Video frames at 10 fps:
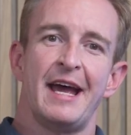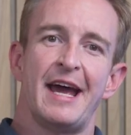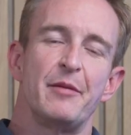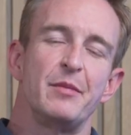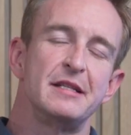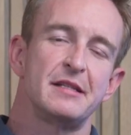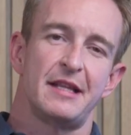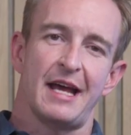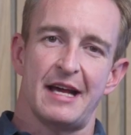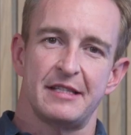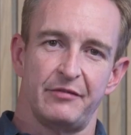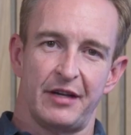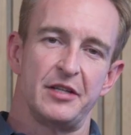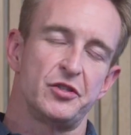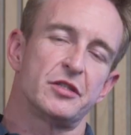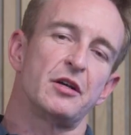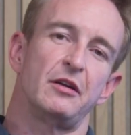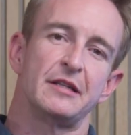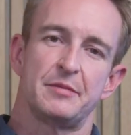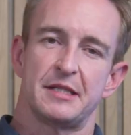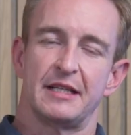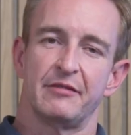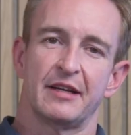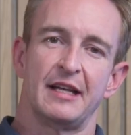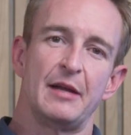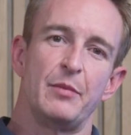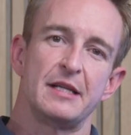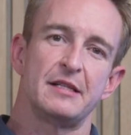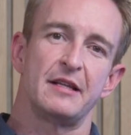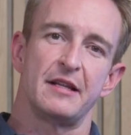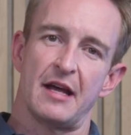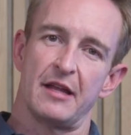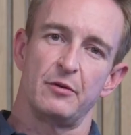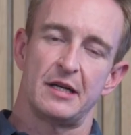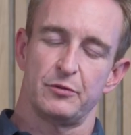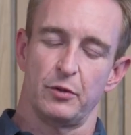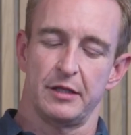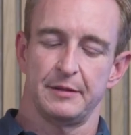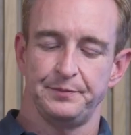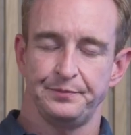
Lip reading: and it means that their asset values just hold up significantly better than they otherwise would.